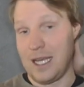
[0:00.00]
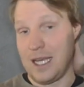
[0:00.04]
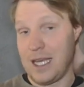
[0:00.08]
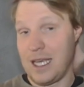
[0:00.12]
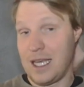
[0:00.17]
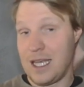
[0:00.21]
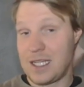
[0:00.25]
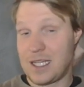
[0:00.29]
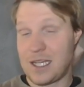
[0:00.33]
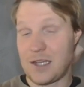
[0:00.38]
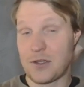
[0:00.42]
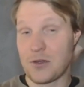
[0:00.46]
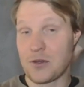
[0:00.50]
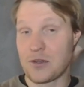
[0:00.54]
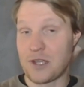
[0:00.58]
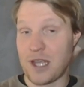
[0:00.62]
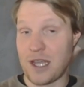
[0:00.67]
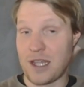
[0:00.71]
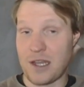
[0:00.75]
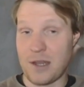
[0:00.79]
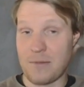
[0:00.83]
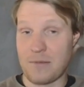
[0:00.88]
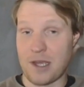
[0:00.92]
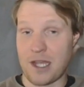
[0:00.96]
Jesus
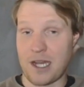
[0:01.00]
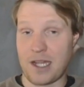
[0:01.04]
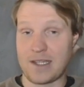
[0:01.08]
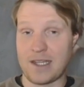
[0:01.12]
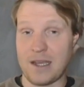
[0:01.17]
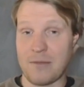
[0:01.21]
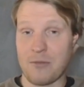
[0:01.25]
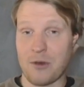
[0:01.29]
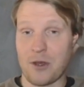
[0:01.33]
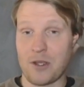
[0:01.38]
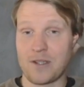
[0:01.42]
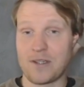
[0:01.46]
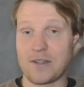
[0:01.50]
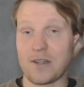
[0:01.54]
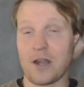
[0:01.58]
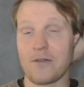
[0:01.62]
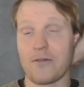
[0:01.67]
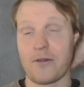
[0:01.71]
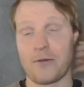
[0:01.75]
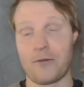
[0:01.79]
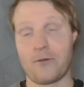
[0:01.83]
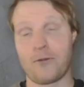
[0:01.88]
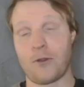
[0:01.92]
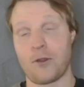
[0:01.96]
ended up getting 10 points,
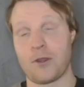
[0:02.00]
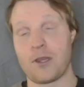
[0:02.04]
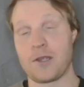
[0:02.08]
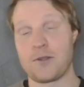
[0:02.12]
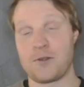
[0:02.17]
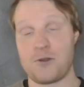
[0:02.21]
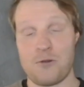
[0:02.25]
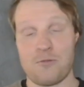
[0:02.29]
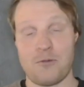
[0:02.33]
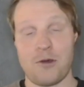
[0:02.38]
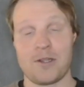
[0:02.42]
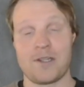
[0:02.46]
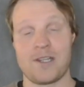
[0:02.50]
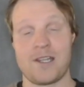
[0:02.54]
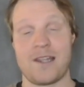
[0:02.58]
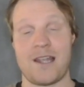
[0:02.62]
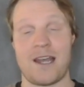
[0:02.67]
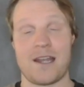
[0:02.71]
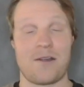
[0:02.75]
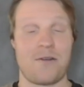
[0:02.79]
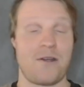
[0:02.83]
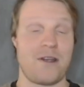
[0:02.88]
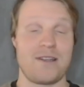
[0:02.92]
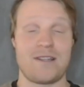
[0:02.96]
Darwin with only 2 points in
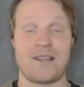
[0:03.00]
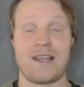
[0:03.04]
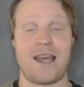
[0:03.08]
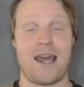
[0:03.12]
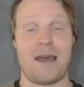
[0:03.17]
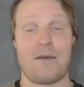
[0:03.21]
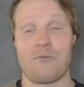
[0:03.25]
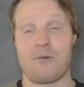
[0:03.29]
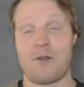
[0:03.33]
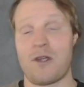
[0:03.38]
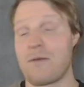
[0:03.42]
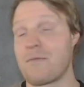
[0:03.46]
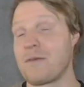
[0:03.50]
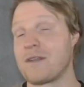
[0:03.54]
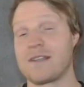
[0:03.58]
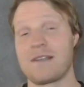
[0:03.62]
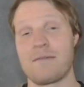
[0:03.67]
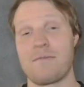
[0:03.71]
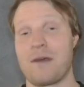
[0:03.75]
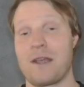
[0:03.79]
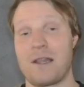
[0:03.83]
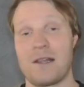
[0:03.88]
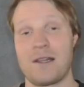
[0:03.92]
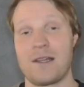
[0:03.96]
that crazy game where he missed a
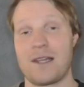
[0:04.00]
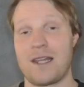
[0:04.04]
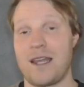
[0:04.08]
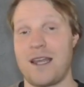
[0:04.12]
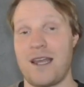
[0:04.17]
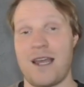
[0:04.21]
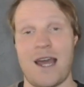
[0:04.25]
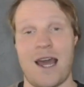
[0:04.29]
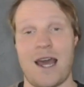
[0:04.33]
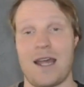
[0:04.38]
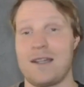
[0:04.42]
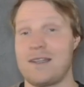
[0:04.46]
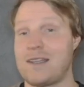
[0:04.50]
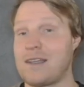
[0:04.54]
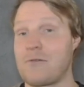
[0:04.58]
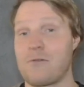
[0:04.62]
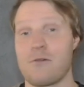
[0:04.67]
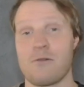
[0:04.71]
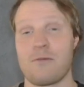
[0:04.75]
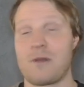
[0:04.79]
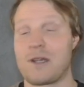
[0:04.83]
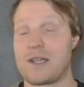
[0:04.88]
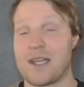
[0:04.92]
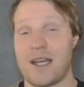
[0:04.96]
penalty, had
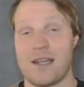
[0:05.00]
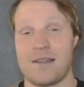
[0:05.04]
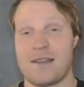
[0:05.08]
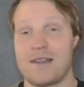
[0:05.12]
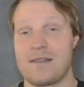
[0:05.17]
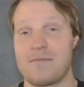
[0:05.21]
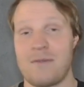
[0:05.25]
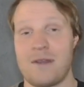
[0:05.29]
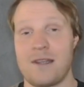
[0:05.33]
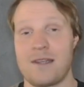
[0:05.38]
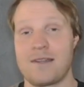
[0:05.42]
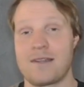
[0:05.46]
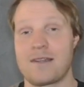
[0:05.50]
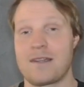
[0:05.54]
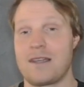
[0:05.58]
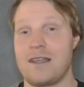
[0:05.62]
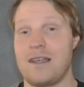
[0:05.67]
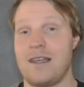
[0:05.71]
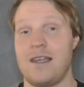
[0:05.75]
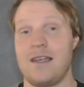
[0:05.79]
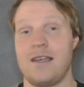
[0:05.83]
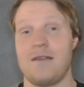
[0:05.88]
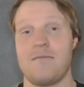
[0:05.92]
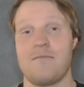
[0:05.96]
several big chances missed.
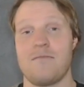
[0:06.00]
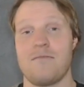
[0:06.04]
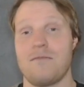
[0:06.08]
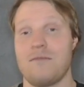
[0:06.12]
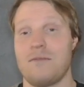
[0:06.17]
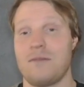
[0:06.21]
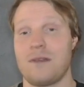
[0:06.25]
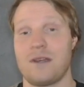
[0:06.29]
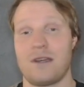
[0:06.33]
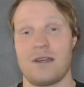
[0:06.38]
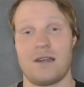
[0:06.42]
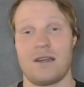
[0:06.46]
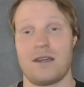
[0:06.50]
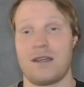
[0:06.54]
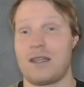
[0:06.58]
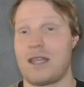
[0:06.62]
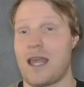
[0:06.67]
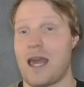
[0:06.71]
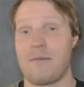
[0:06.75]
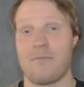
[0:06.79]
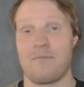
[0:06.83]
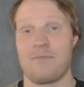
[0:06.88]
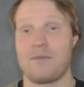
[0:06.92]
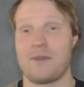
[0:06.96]
He,
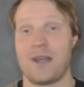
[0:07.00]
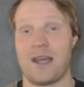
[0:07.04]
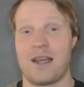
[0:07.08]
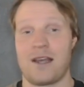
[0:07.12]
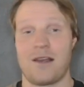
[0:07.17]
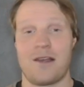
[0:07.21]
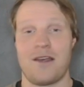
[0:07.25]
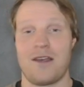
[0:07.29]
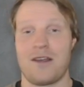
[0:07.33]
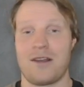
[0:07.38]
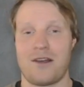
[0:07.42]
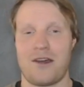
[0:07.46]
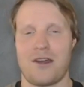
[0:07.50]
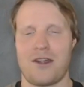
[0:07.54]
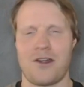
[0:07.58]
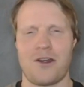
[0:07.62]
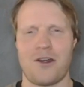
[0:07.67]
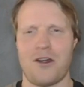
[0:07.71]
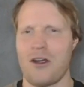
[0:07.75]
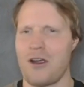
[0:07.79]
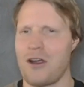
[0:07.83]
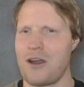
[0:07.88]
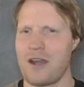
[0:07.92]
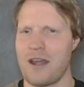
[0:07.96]
got a
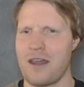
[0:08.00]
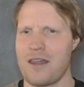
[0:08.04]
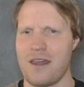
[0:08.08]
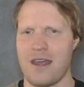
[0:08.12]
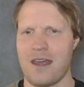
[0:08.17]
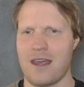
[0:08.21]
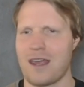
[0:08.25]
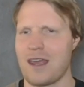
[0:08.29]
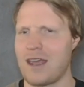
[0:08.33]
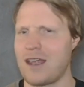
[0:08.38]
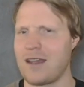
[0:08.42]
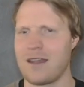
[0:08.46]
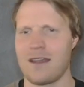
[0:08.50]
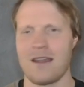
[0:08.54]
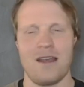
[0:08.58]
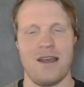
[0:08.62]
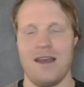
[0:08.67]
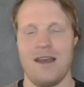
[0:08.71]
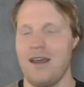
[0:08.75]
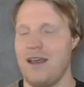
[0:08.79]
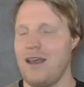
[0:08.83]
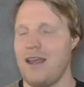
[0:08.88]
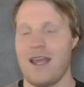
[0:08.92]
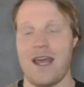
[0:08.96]
card, I think, and
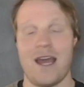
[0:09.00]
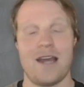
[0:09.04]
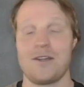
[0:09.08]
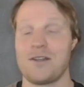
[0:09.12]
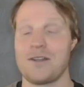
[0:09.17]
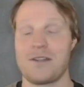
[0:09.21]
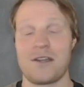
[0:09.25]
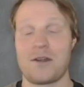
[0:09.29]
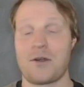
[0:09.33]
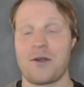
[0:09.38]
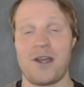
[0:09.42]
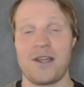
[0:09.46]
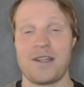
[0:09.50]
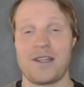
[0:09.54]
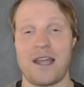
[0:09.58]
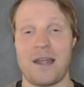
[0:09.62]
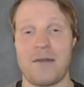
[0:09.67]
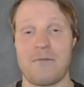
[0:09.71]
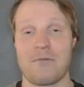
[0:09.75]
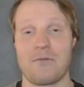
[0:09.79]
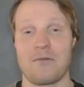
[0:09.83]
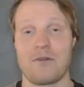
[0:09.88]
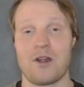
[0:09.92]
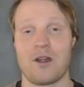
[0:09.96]
yeah, just a crazy game
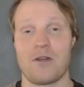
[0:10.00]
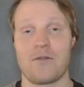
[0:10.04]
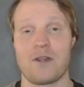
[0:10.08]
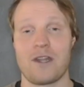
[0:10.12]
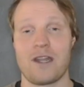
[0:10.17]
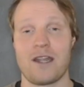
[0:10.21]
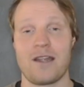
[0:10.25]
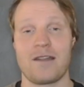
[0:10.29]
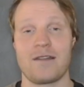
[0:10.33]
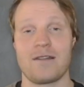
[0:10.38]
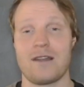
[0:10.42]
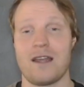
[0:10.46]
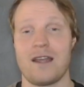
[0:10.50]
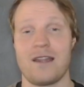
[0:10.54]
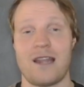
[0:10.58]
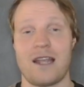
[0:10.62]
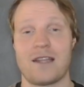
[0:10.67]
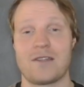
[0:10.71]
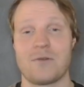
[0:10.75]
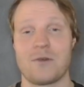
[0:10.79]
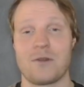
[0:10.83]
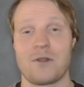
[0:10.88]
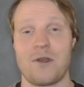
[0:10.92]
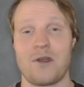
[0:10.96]
from Darwin, and
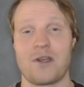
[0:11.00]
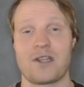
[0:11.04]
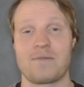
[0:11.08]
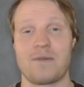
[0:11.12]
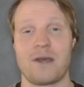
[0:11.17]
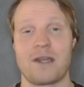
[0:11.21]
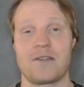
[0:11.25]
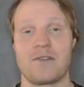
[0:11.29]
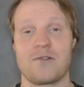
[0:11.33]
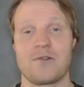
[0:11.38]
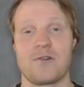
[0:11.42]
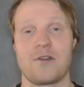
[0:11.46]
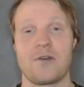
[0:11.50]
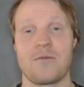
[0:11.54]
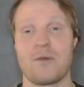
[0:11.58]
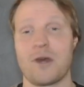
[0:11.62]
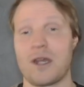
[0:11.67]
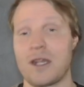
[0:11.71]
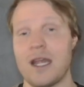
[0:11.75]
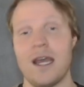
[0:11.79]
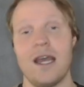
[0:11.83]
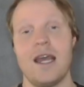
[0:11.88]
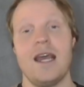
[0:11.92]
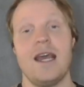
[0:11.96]
that's what you expect, sort of.
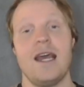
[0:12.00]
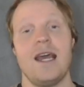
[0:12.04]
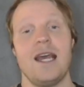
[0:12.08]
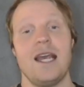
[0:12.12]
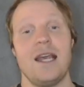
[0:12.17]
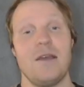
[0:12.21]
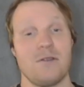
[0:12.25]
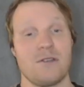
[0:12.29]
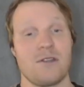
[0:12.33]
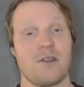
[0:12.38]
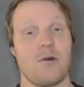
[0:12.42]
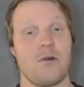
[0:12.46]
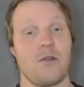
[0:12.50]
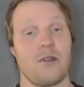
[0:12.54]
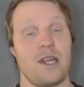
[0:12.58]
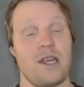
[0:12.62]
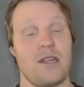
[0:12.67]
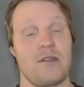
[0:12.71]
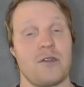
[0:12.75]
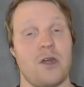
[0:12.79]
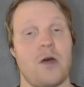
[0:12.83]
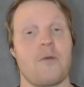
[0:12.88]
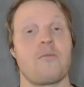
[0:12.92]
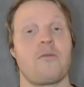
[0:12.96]
But he was the only
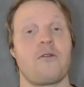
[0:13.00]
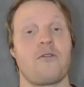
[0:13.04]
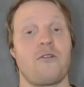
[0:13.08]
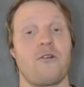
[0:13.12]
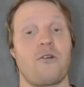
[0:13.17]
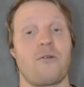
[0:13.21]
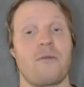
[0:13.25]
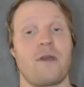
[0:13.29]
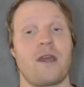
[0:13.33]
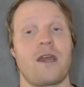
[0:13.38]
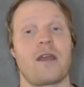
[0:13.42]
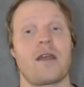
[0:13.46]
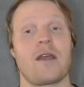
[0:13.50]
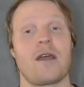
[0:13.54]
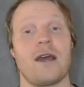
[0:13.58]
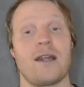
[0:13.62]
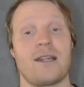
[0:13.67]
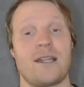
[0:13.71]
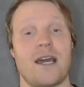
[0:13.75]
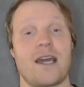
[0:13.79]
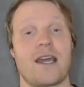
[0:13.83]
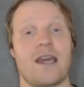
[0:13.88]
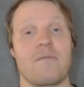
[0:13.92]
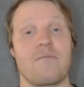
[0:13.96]
non-performing
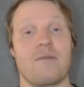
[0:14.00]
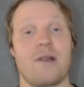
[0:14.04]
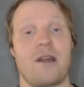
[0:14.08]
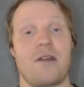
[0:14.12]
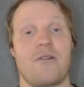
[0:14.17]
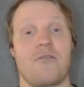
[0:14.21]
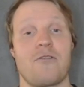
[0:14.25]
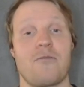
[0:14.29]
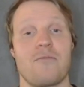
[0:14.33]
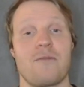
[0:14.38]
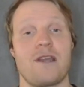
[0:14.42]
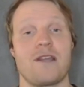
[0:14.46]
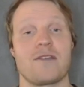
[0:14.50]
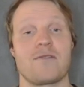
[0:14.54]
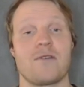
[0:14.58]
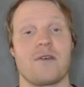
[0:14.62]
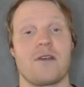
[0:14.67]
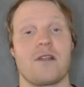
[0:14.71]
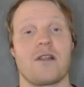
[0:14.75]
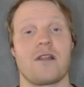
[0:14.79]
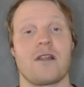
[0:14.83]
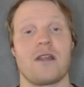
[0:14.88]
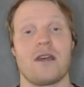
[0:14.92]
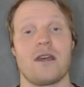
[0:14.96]
attacking player for me as
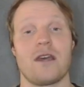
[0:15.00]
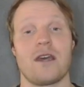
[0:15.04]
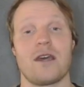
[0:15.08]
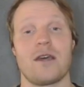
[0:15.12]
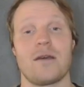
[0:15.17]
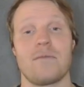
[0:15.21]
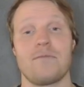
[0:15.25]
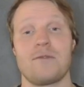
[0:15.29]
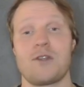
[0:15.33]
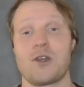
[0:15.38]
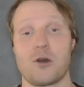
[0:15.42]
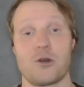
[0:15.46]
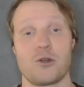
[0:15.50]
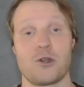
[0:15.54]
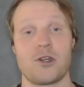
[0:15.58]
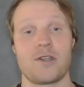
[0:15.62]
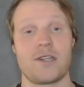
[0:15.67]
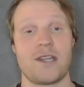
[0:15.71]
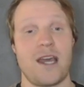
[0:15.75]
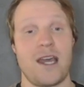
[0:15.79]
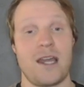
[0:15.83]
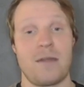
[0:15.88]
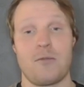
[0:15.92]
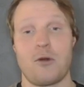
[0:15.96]
well. Diogo
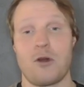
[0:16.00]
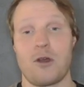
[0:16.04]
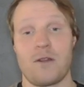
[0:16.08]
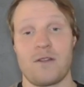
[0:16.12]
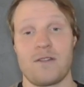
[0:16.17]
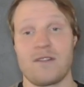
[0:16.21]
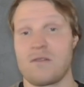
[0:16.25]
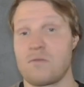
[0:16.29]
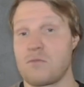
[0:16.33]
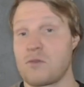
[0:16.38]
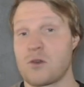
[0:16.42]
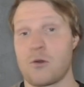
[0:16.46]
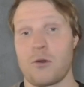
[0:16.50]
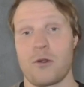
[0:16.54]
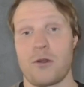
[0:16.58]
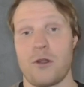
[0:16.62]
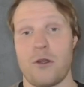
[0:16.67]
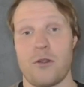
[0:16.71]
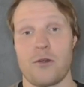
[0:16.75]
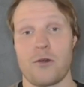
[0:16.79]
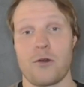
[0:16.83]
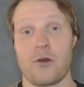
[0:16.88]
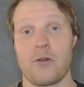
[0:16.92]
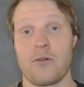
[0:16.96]
Jota, 8 points, scored
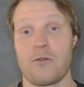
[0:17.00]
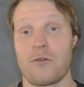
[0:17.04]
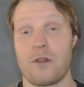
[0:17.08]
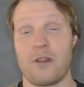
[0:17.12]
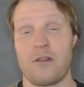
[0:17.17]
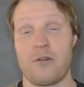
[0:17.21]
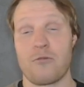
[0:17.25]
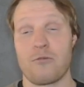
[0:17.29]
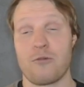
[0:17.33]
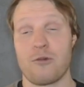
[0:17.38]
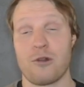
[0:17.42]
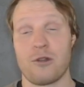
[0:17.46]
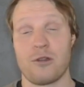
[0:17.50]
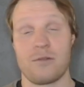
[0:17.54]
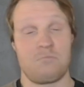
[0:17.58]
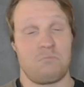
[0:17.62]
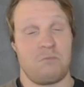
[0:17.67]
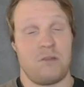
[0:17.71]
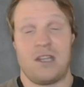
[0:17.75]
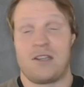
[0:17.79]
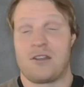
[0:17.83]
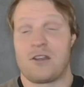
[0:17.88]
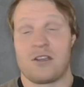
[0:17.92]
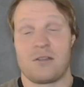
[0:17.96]
another goal for Liverpool.
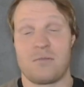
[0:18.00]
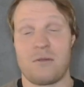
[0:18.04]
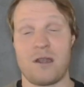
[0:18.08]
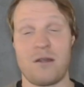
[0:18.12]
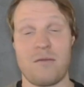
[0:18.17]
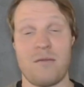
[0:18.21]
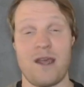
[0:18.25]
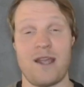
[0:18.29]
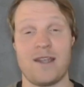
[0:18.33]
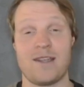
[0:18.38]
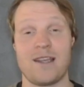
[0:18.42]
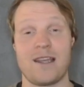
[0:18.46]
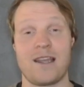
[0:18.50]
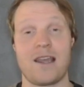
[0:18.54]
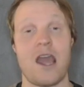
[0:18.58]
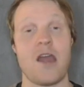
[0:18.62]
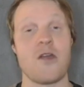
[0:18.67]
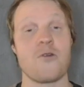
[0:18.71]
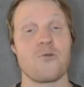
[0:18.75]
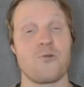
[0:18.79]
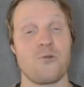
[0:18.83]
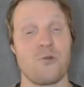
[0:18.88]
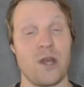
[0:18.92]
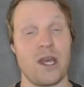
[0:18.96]
He's just been amazing.
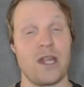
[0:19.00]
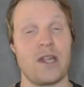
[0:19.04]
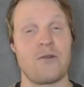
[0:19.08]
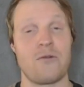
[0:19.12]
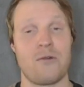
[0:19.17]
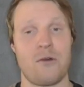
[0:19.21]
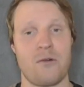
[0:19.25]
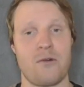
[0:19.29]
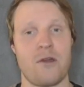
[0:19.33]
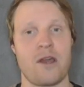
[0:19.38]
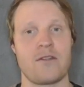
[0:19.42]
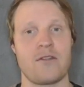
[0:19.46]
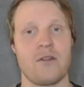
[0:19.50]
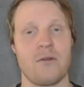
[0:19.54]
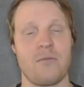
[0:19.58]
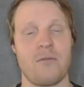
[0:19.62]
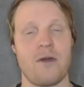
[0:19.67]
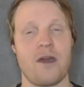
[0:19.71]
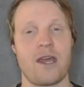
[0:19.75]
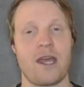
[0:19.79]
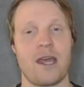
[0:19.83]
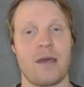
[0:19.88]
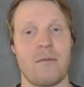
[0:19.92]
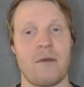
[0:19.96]
Really regret not
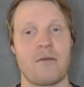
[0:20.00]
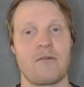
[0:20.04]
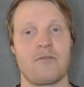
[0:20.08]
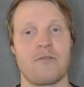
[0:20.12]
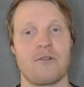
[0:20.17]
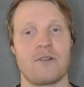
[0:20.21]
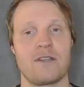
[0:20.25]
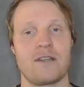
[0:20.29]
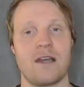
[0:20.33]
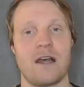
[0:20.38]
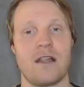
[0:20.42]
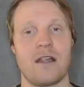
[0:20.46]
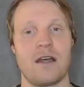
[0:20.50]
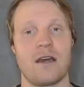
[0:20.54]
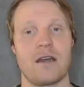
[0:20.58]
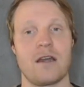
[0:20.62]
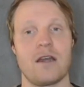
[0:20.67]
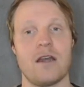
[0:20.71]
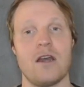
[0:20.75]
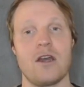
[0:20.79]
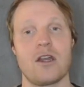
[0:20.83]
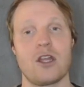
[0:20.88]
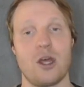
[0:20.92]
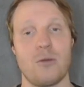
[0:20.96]
buying him in for Salah
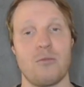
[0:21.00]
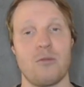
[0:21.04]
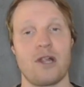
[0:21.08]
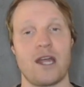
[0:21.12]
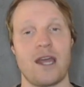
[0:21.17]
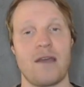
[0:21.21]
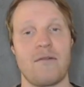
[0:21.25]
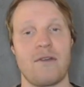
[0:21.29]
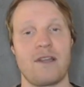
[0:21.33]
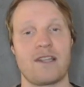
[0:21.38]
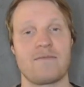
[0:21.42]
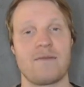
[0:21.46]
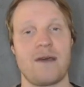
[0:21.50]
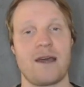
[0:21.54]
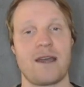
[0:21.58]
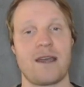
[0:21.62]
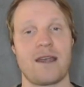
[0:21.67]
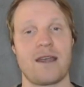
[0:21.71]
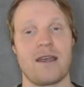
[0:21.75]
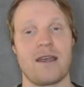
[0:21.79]
a couple game weeks back.